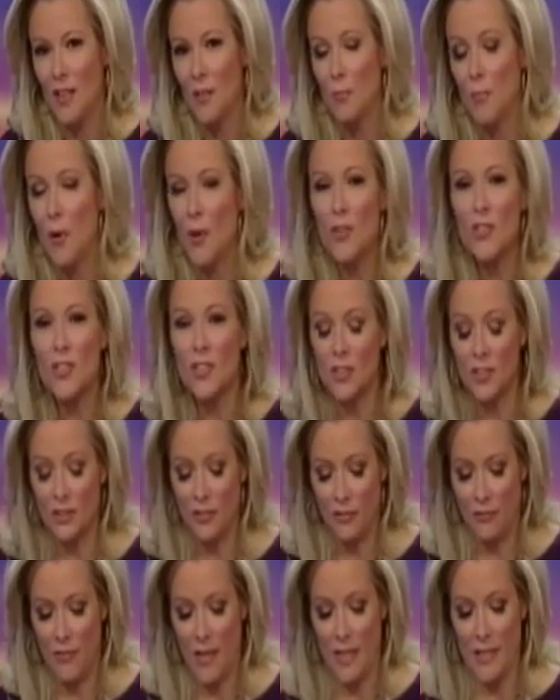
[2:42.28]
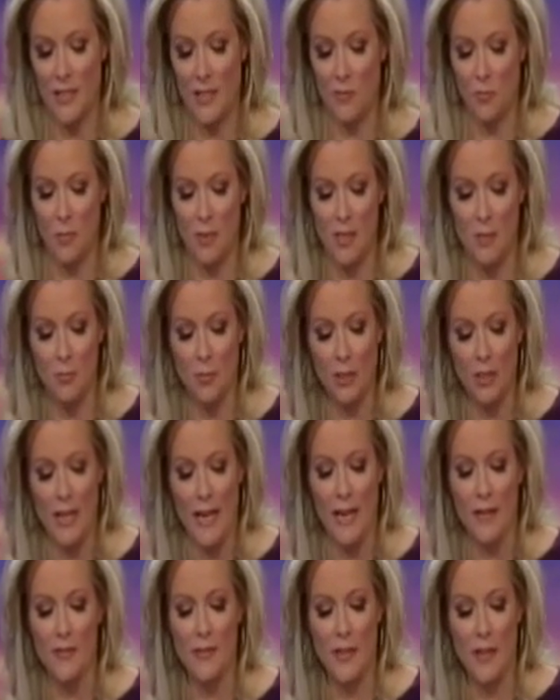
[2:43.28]
personal effects of people
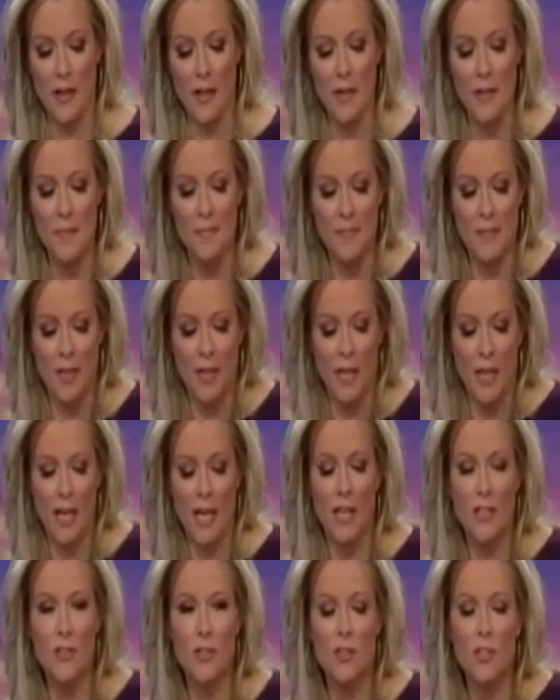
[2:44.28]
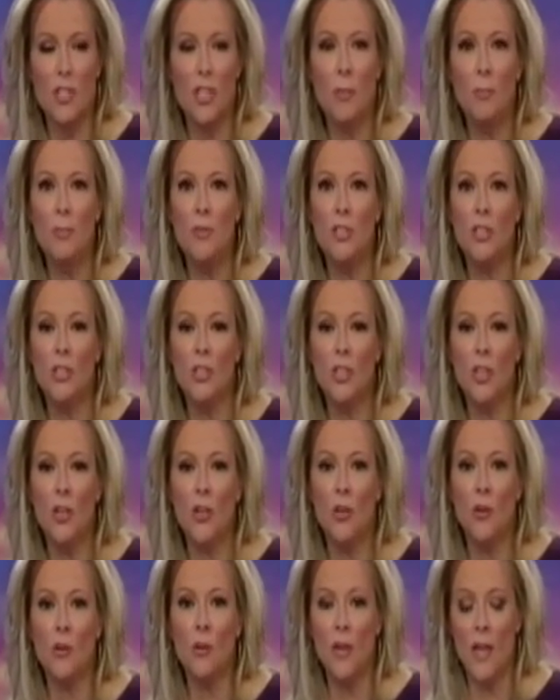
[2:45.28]
out there. Chip, to
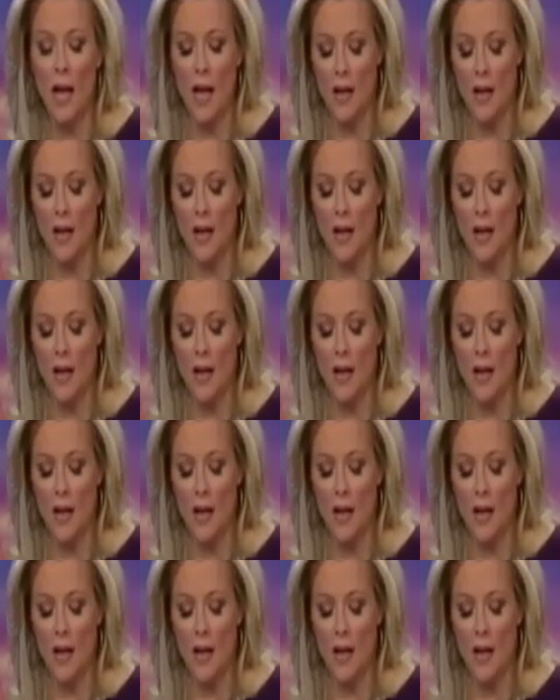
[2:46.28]
you,